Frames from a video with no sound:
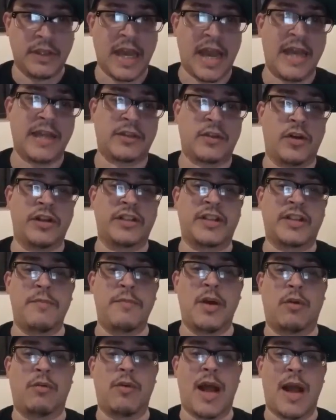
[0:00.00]
Guys, go to
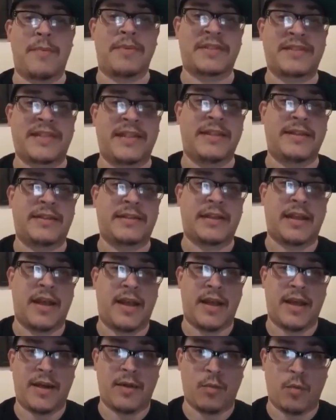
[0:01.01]
Tamil Robinson's
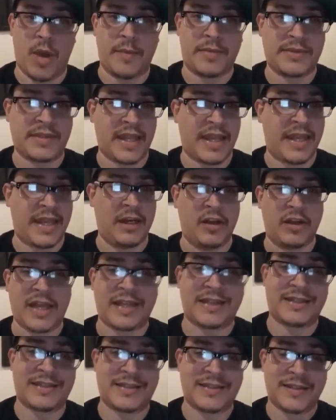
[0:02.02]
uh, website. Look
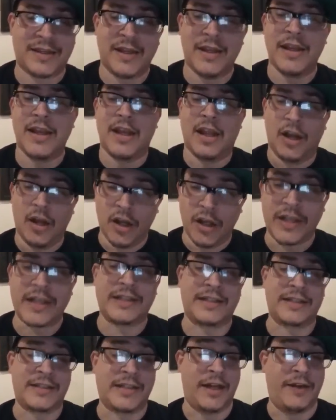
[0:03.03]
at this. Look
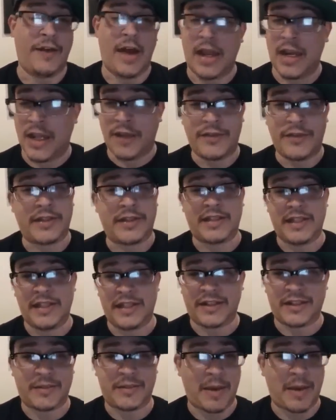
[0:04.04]
at the stuff. I love the
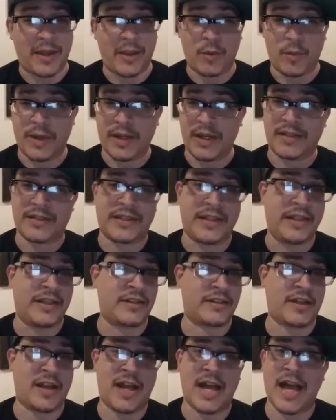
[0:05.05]
sneakers, by the way. The
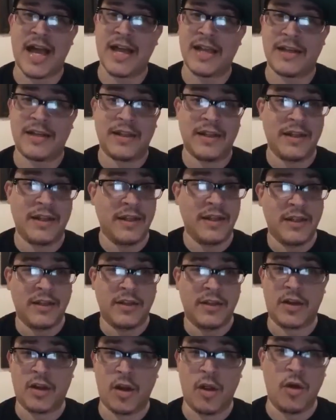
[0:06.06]
sneakers are hot.
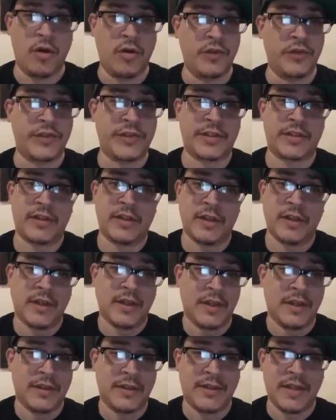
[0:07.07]
The clothes,
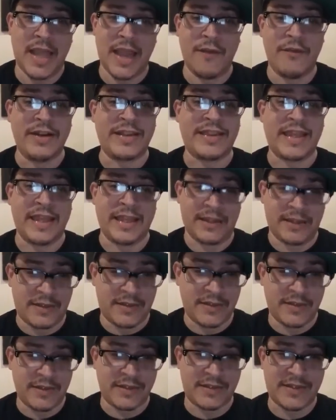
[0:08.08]
everything.
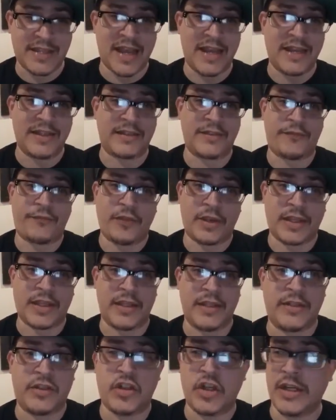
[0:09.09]
This guy is a
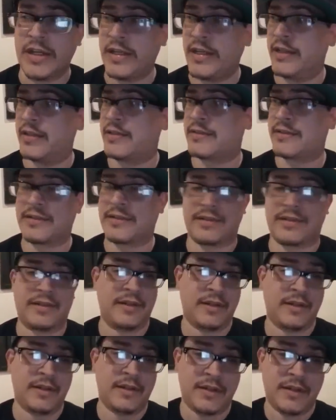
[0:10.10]
freaking genius.
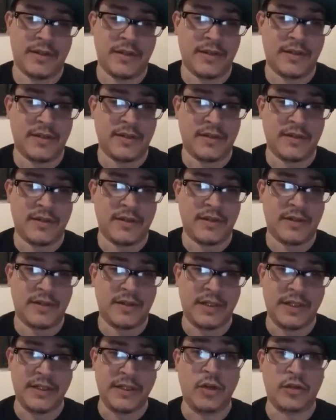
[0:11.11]

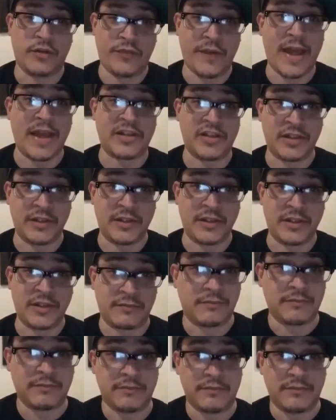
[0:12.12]
He knows fashion.
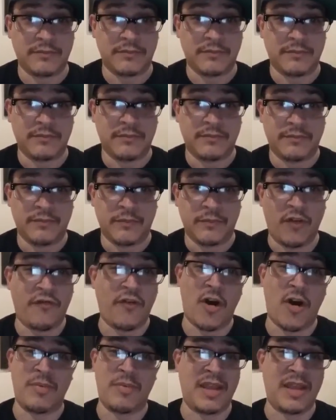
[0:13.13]
Don't
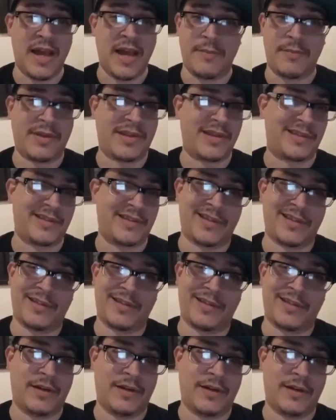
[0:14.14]
fall behind because it,
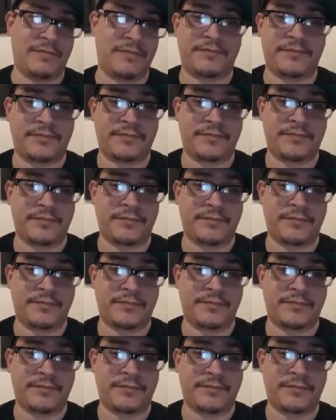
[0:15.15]
you know.